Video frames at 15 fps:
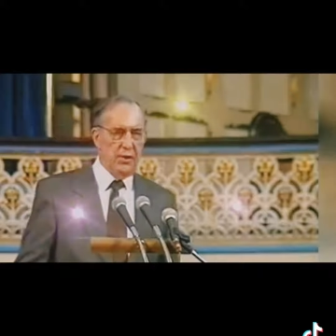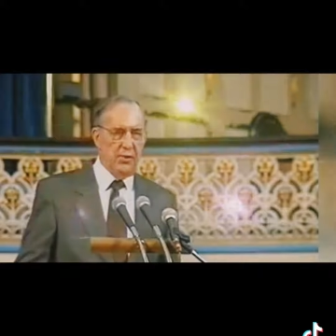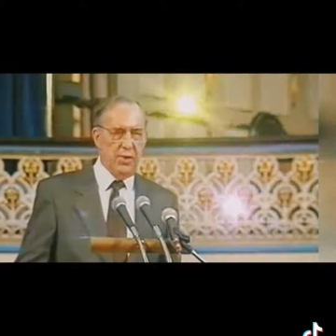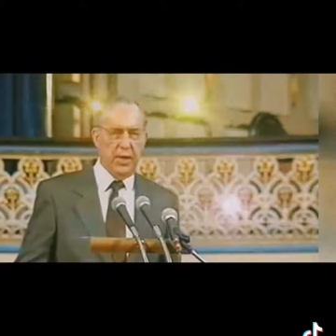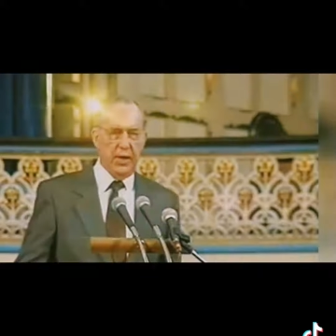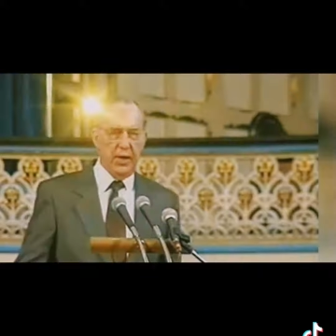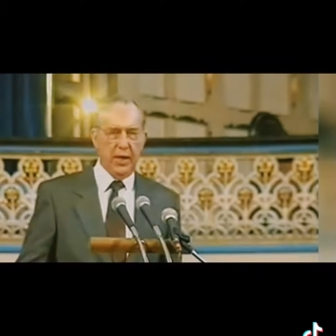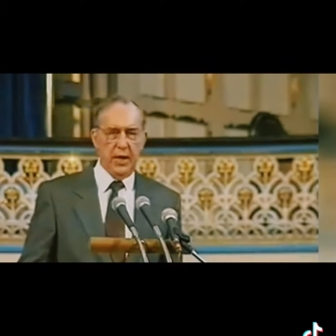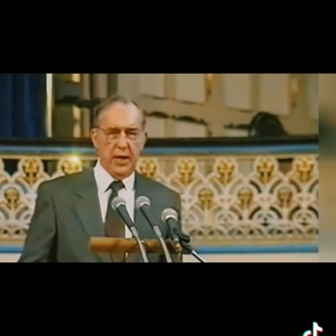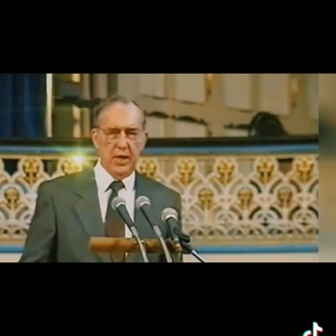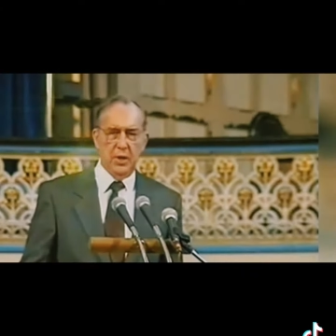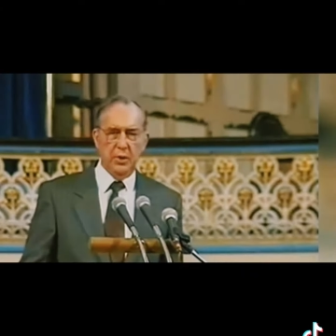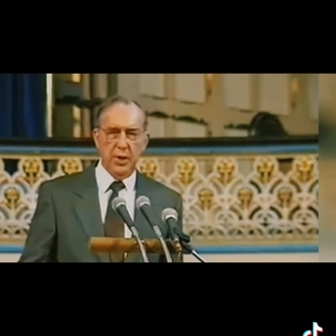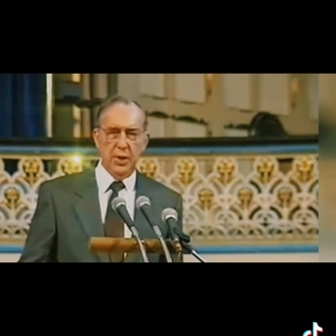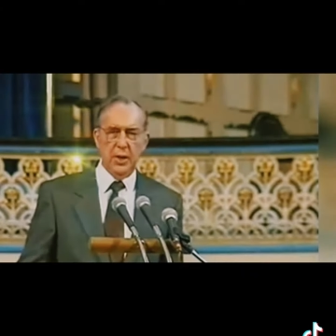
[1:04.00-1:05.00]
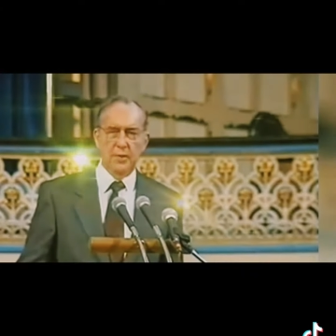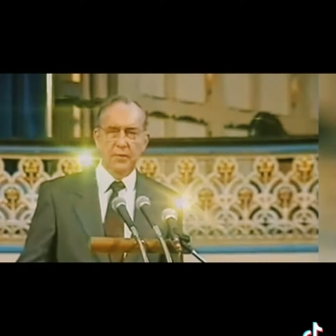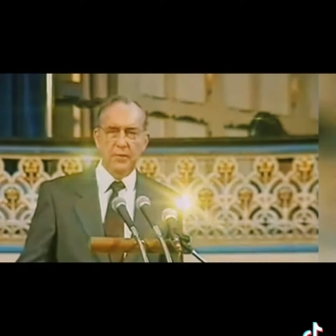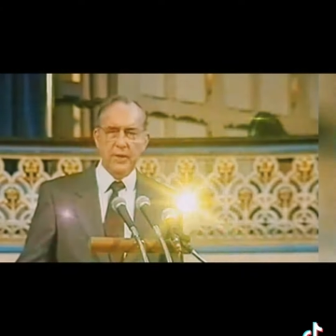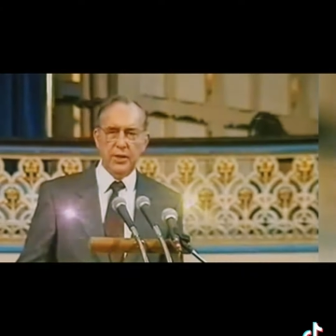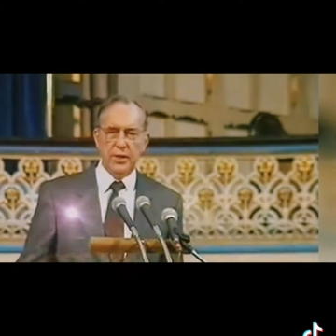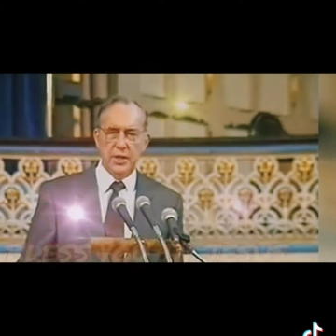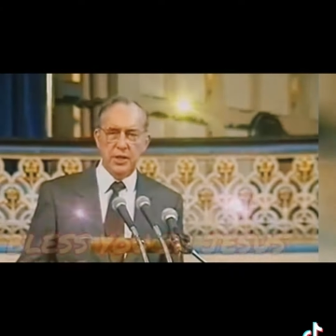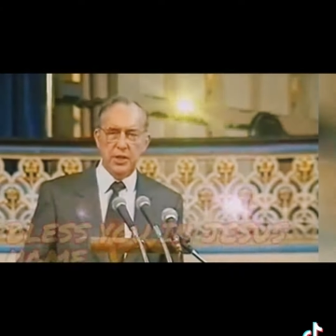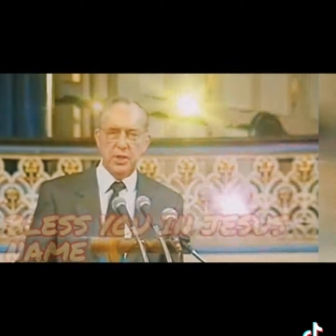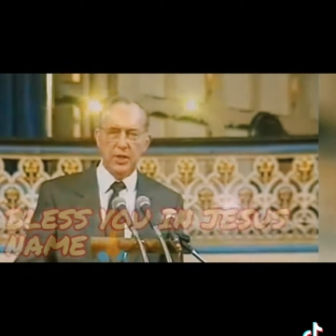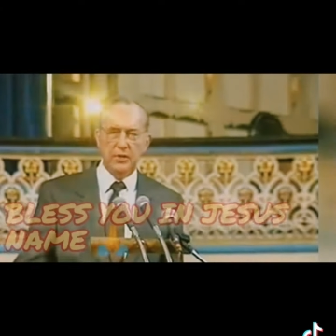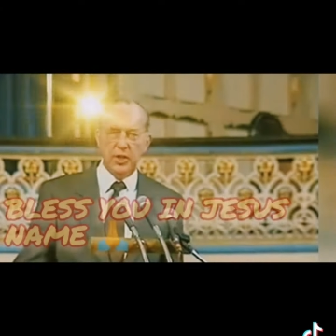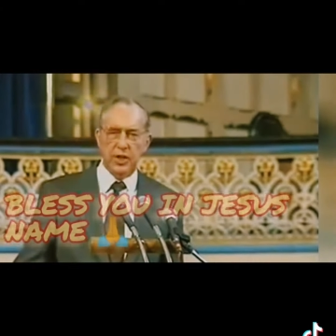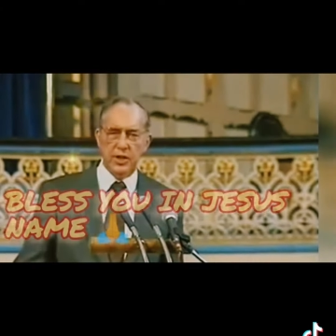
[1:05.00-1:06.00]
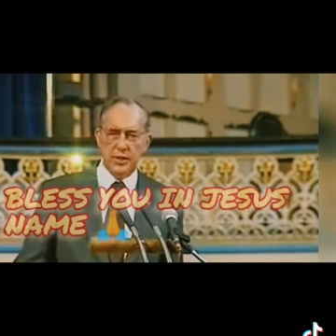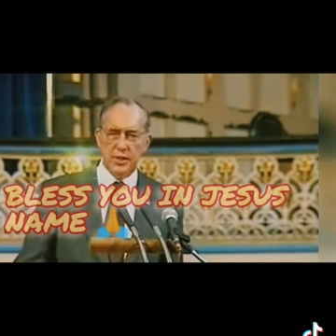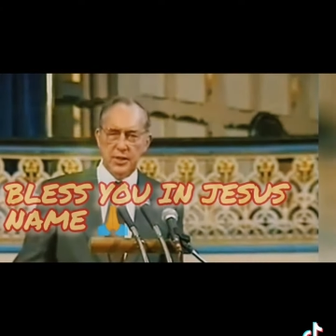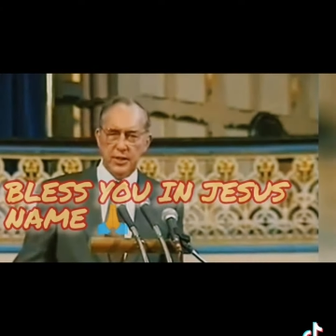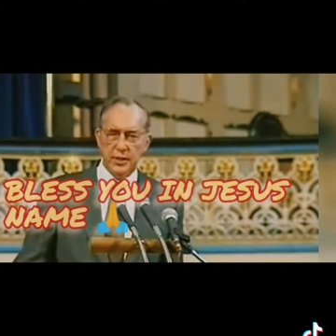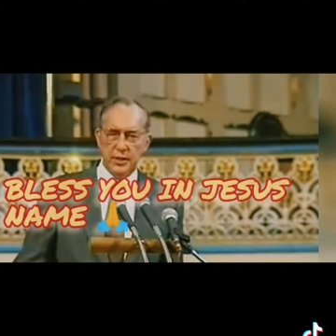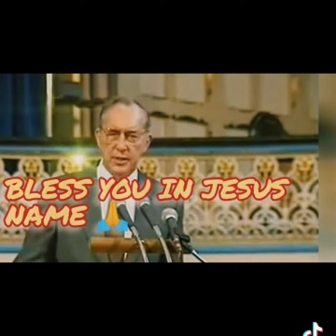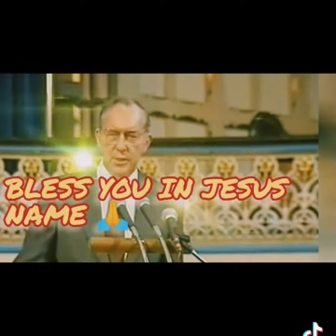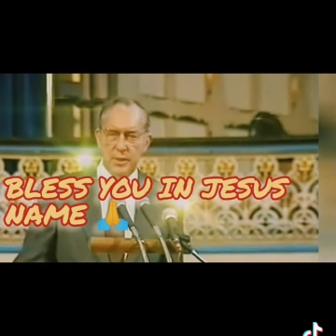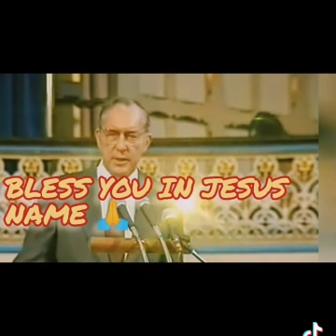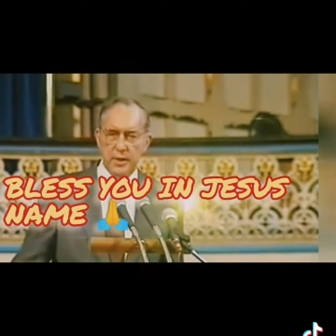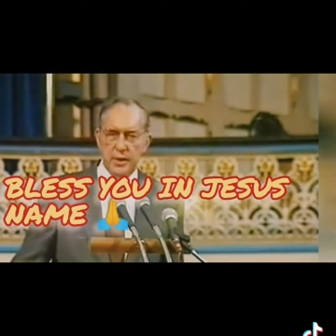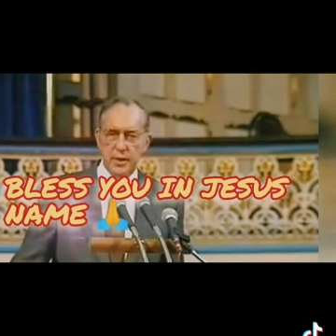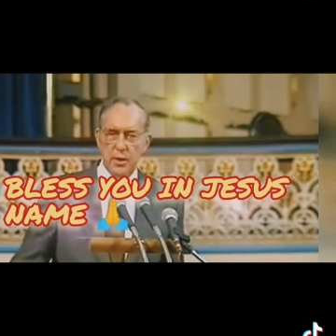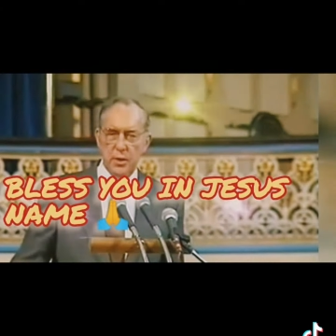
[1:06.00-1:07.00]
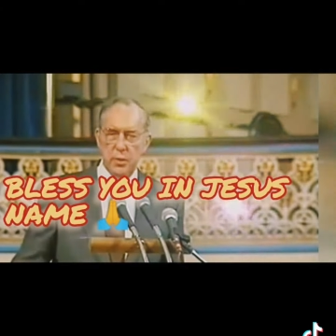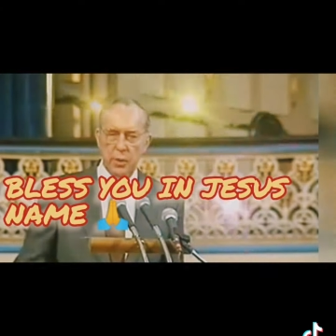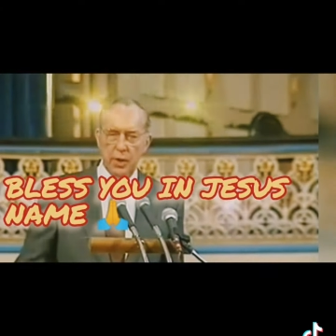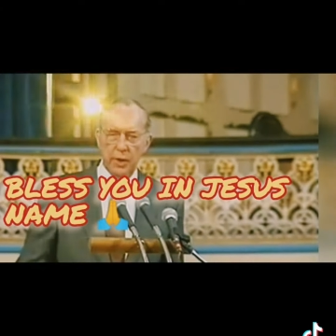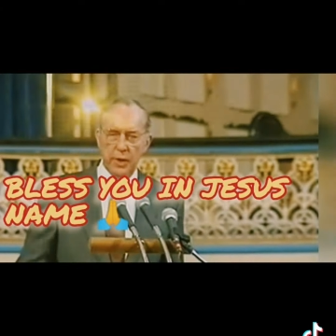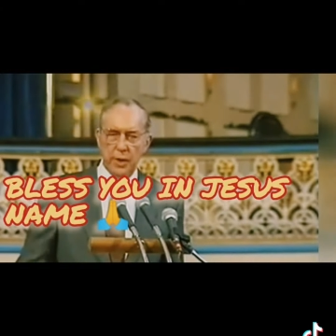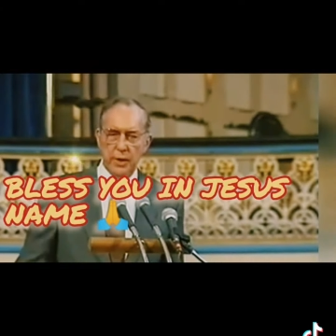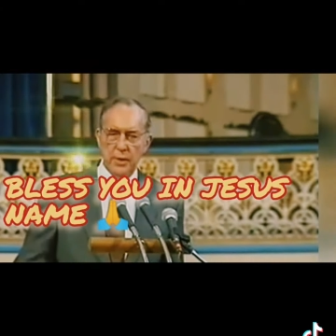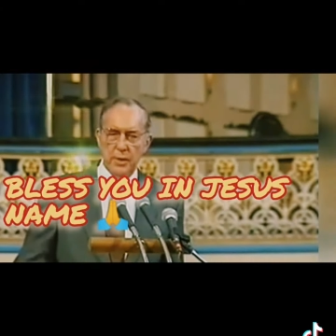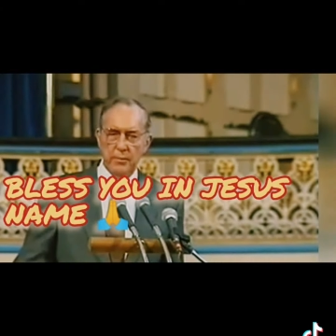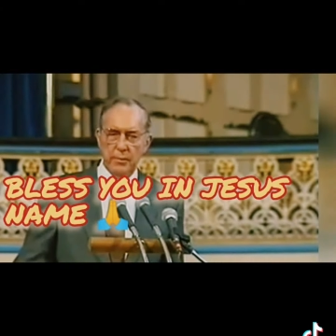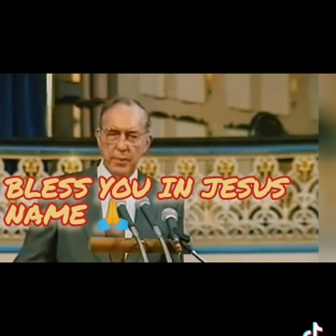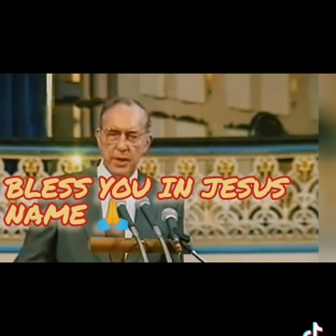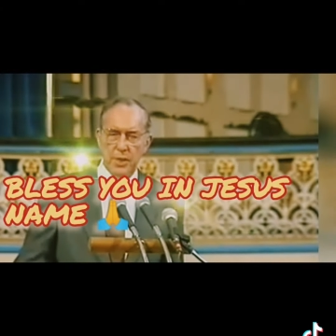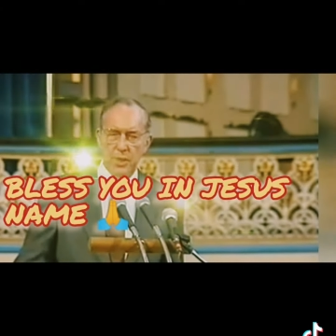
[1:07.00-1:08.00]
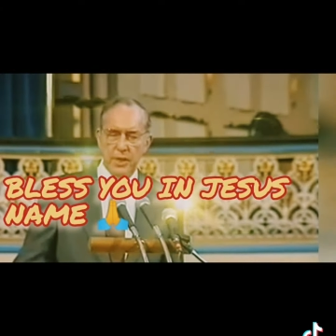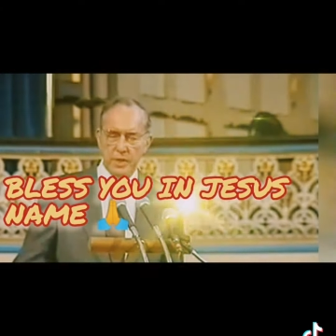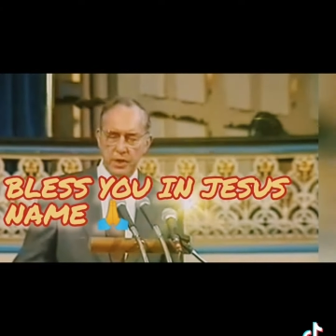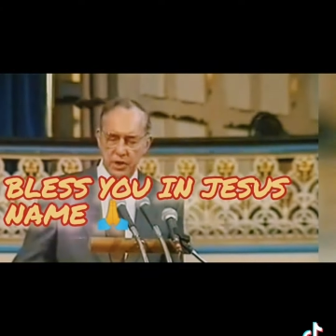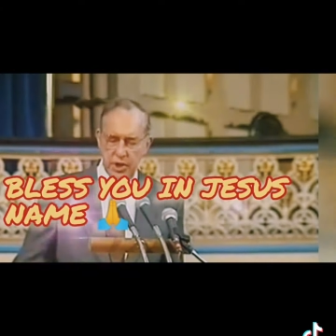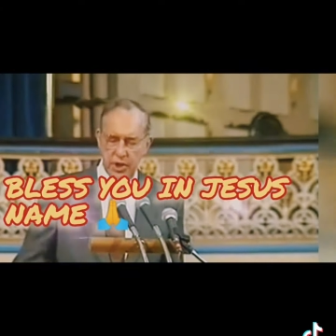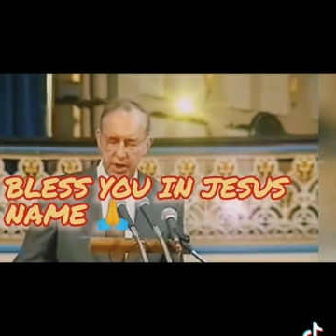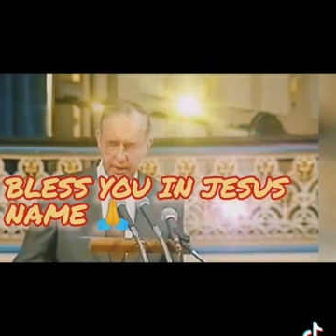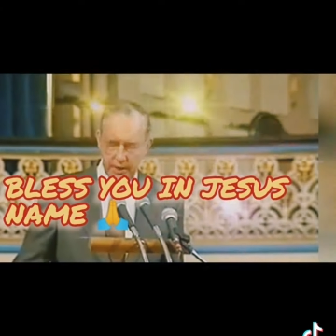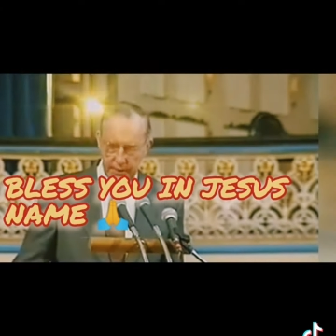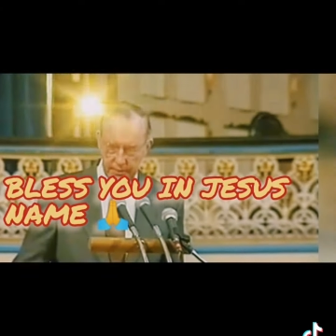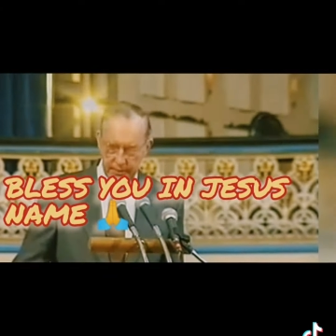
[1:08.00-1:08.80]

on the hearing and doing of the teaching of Jesus will be